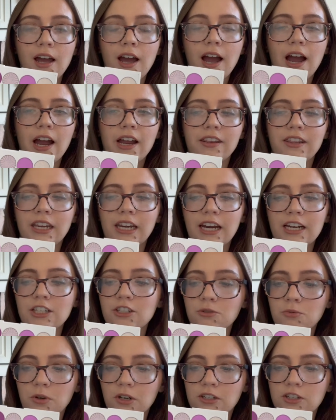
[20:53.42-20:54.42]
I think I
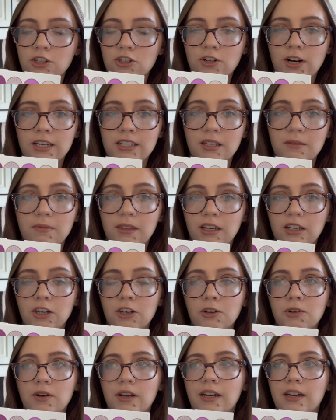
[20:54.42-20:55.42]
just wanted to try something
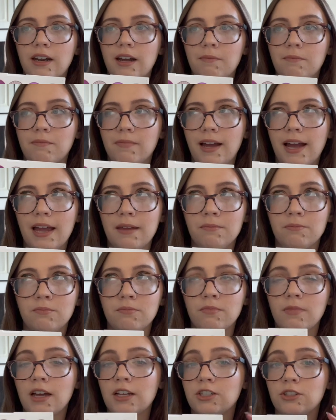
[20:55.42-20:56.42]
new, and I,
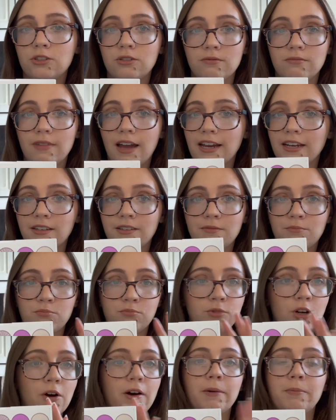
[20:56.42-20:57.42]
I, I
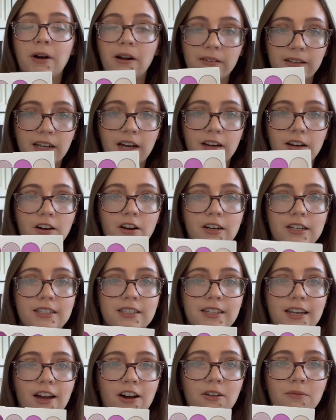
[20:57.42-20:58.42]
know I probably got it on a
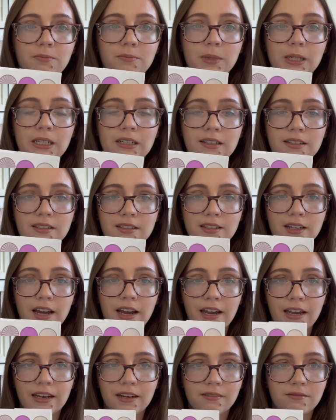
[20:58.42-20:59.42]
sale because
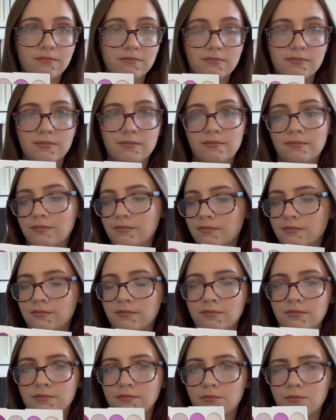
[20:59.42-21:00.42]
I
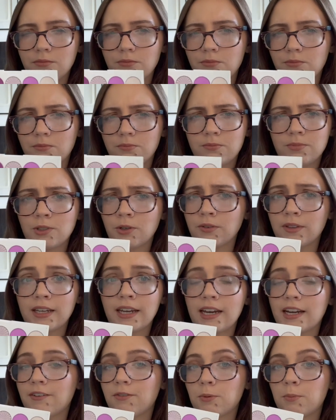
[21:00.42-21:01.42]
don't think
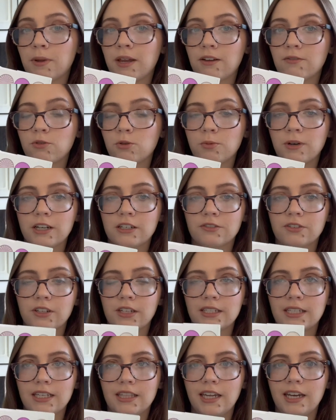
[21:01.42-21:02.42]
I'd ever pay full price for
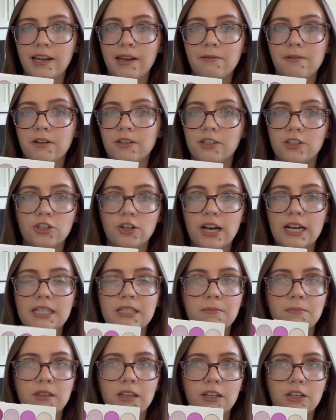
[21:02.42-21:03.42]
this. I think I wanted to try
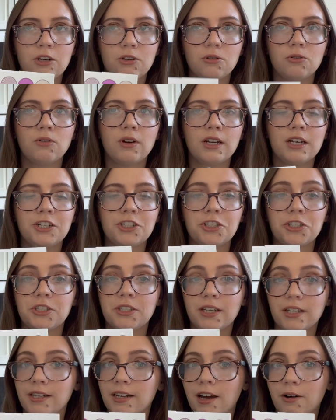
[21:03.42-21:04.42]
something new, and it just
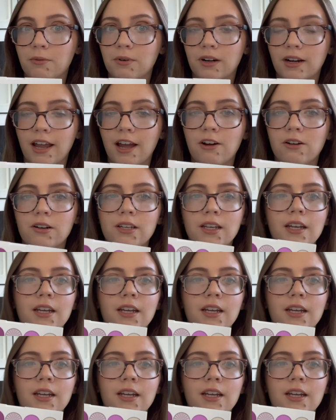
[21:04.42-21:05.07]
did not work out.